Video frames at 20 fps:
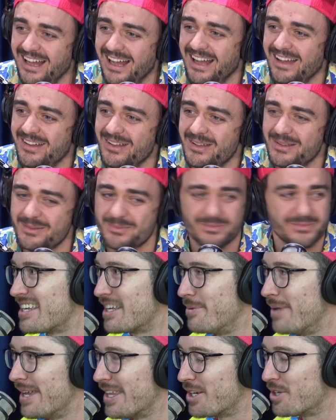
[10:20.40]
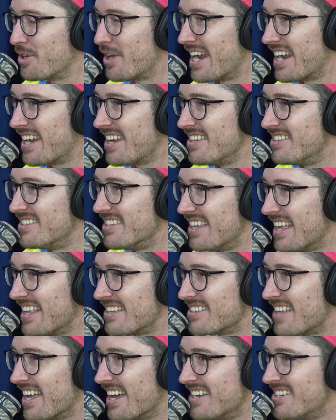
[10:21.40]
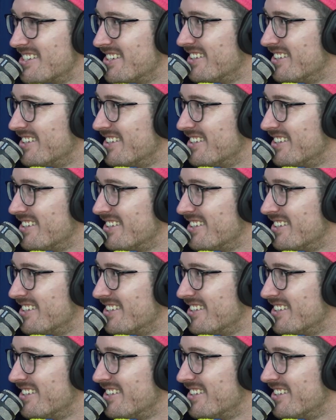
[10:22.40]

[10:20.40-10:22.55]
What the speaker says: Yeah, because they're just thinking about the grandkids at that stage.